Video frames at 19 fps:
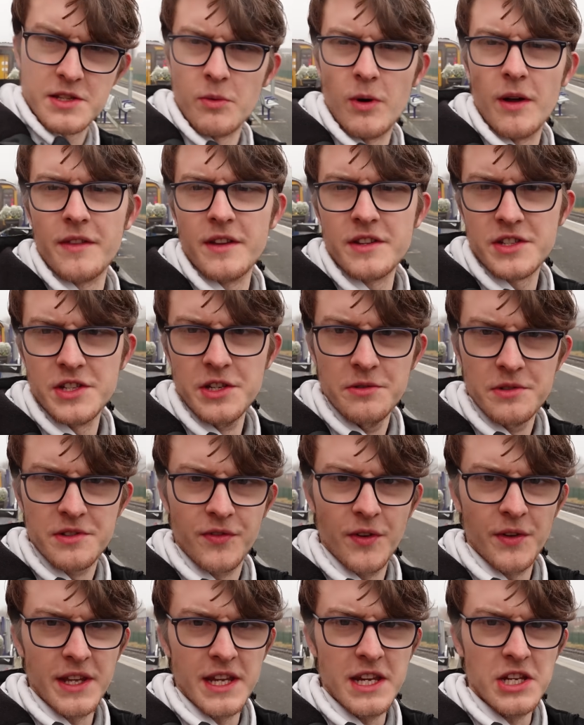the one that's used
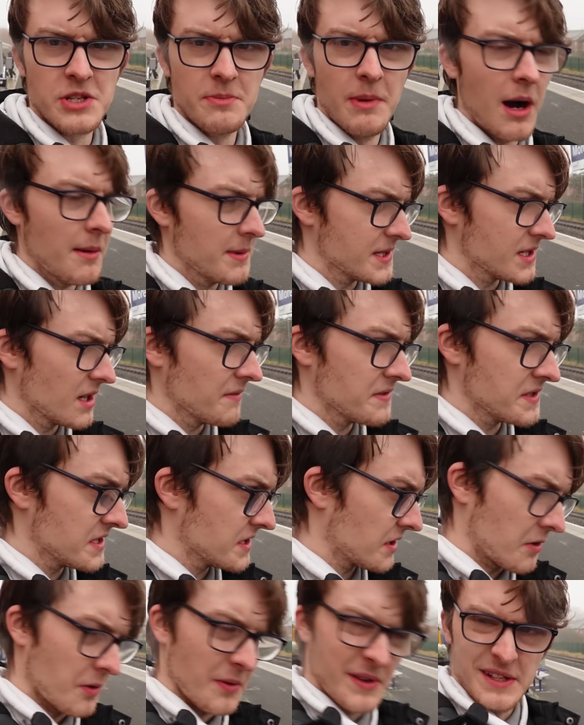for the Heysham Harbour services
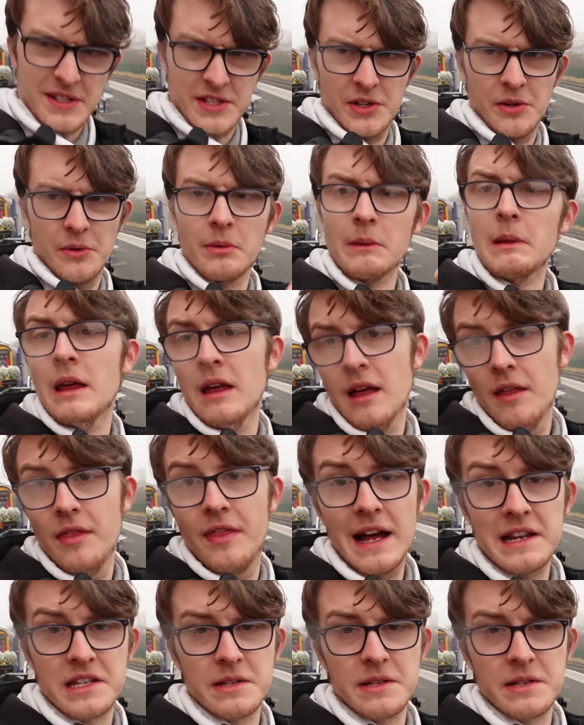according to that